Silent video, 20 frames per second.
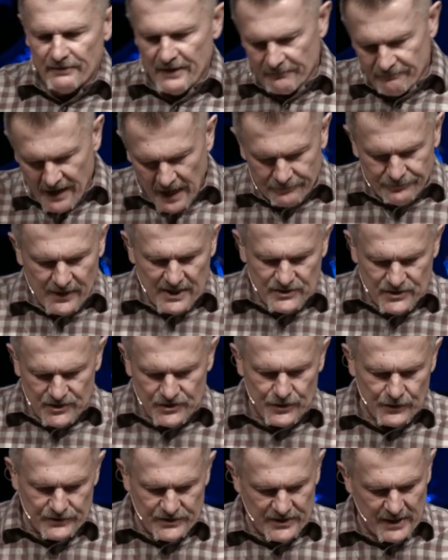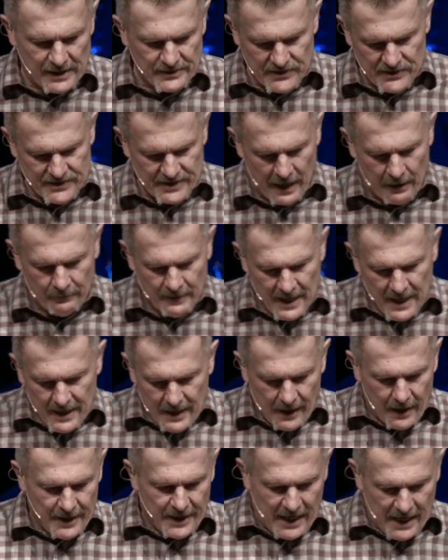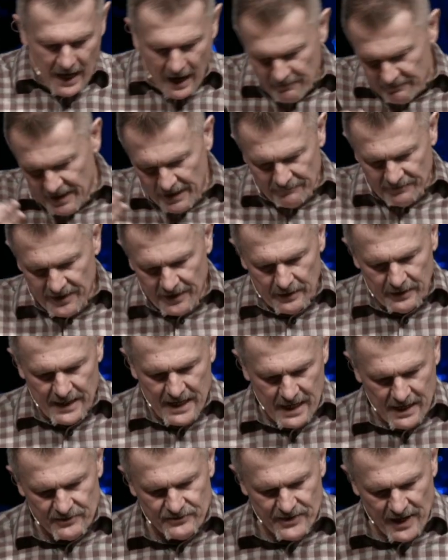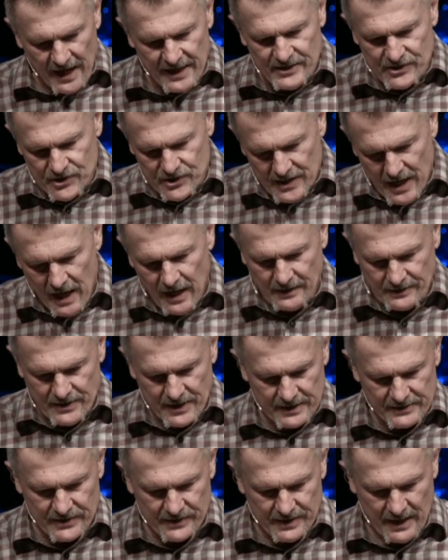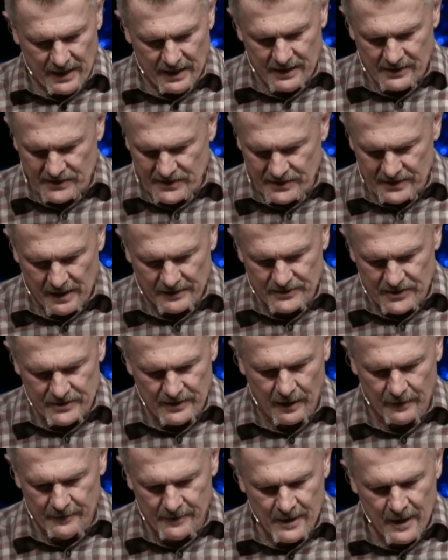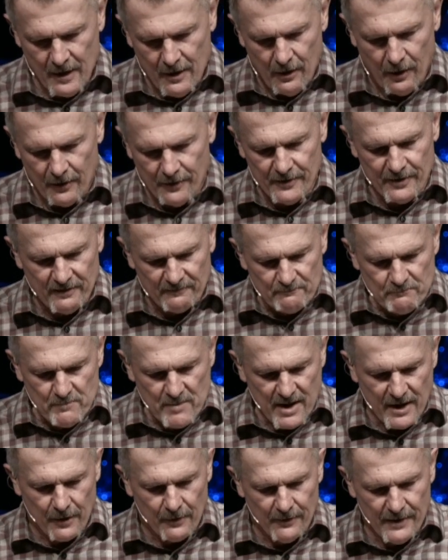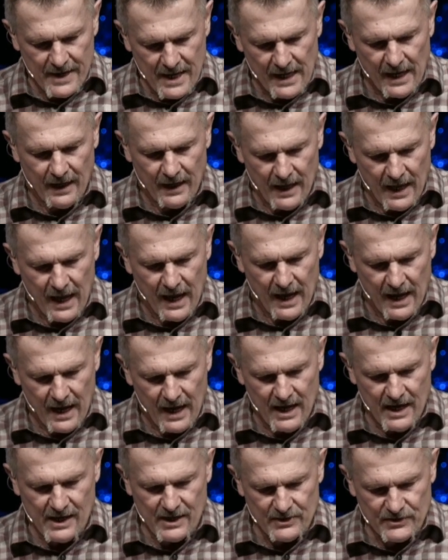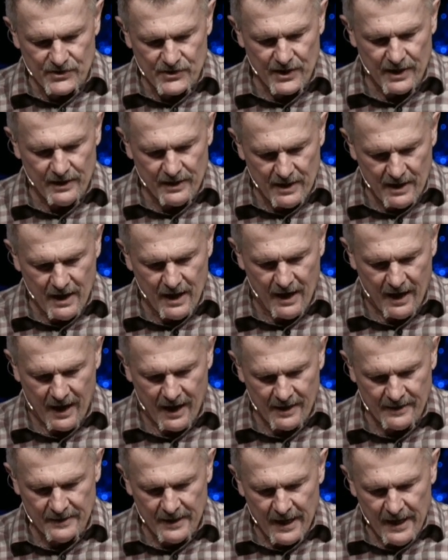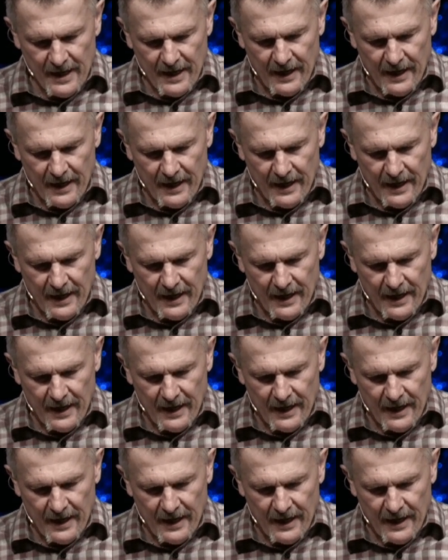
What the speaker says: they've got these two sons. Now, he dies young, doesn't he? His sons aren't of marrying age yet.